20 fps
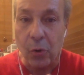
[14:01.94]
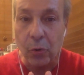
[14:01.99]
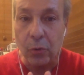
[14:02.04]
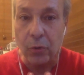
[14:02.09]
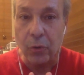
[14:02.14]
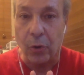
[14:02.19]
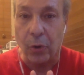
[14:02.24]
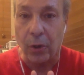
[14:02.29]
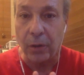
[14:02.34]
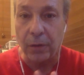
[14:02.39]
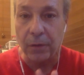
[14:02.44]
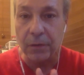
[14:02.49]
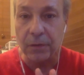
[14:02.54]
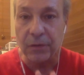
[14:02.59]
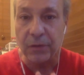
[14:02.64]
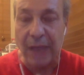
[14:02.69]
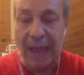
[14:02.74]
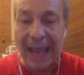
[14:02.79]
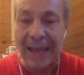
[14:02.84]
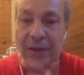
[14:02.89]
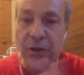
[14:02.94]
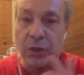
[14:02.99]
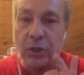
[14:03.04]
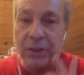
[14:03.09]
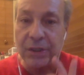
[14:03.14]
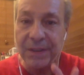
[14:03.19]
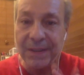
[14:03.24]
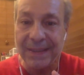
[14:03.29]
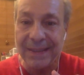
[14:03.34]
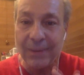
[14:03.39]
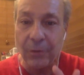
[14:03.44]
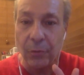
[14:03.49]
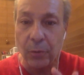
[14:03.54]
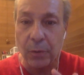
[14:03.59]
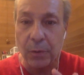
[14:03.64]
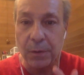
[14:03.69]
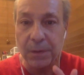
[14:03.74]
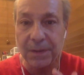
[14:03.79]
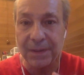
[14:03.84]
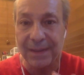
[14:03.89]
calls and
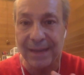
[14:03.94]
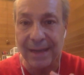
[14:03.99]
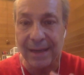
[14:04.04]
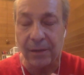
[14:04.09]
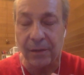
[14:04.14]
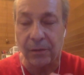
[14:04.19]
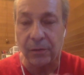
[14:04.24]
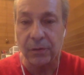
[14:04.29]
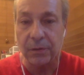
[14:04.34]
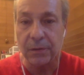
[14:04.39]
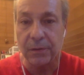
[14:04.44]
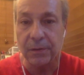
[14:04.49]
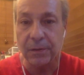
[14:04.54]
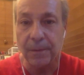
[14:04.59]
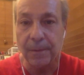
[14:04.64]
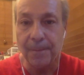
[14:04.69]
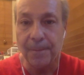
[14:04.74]
0 sales,